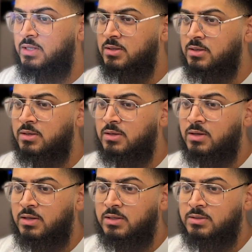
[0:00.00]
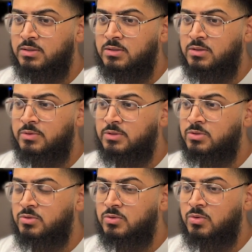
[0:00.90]
key and go
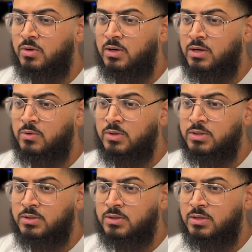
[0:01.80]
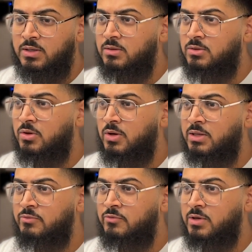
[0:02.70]
into our
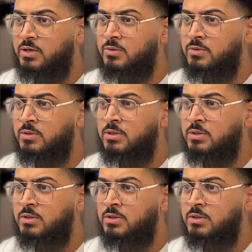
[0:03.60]
.env file.